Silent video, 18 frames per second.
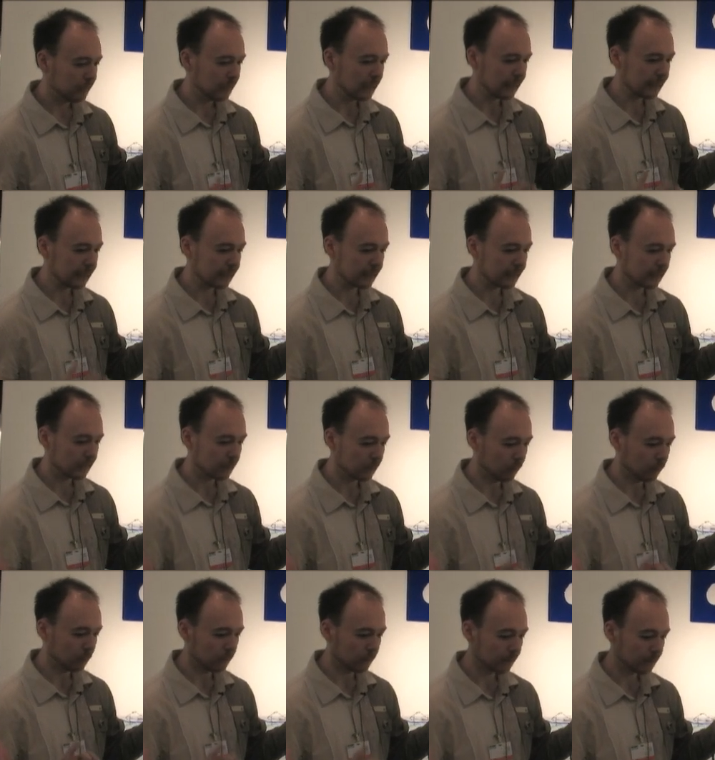this
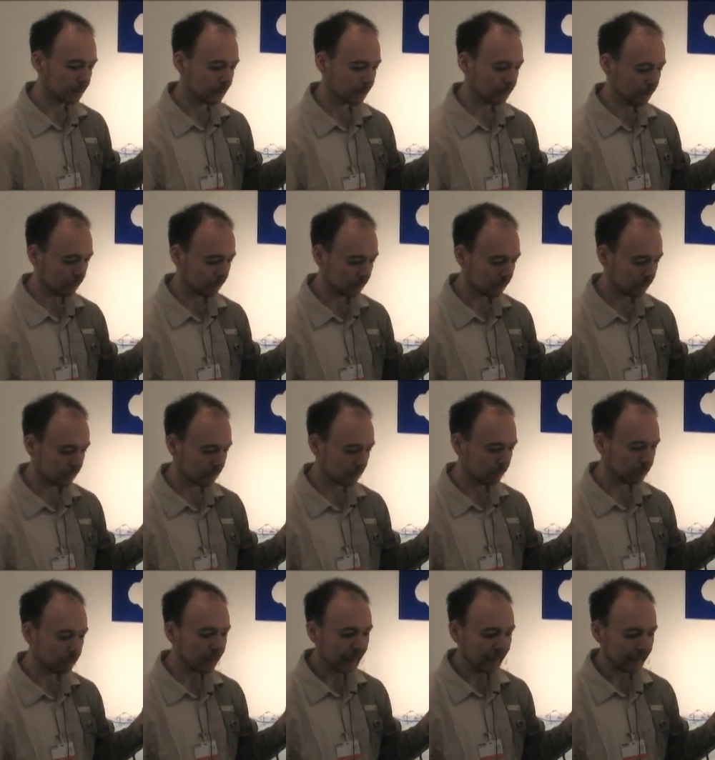almost
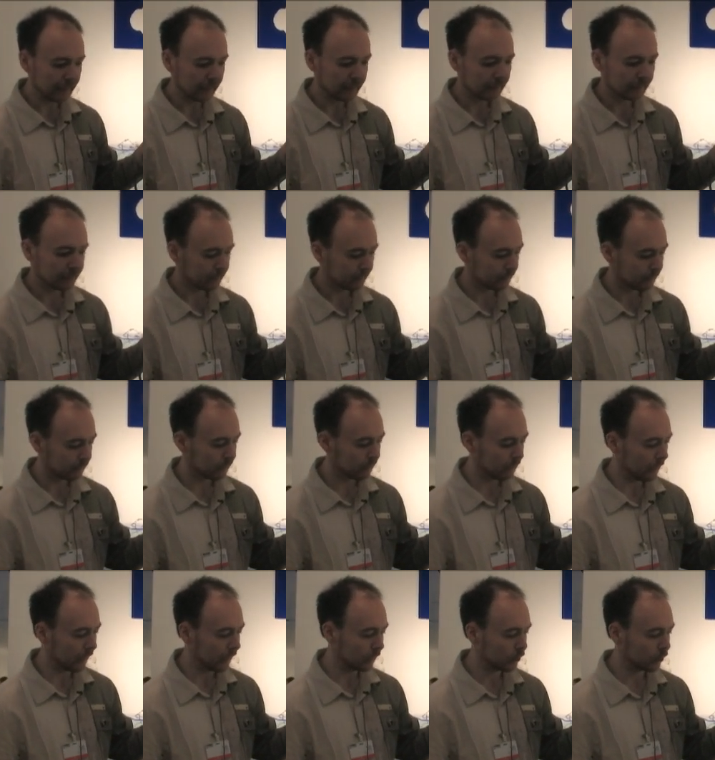violent
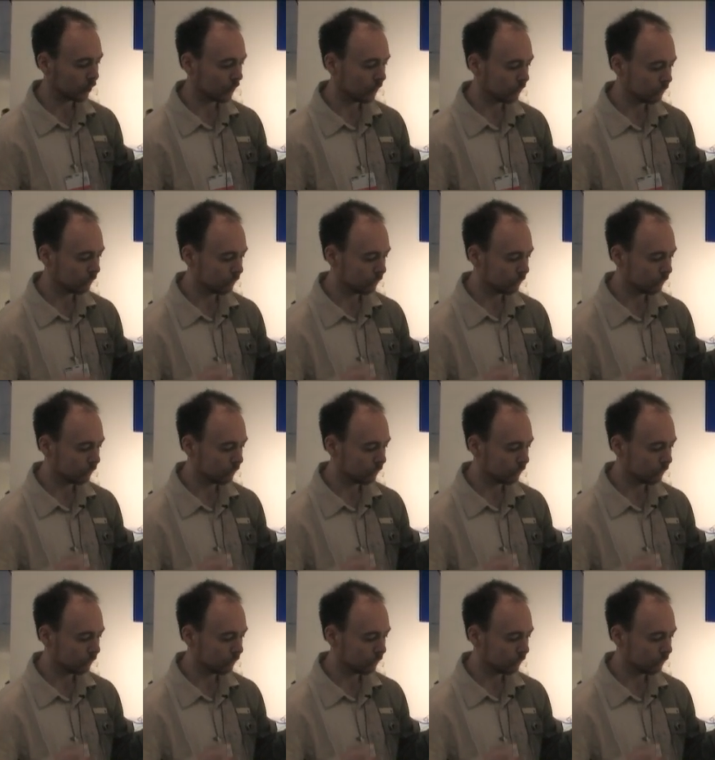nature,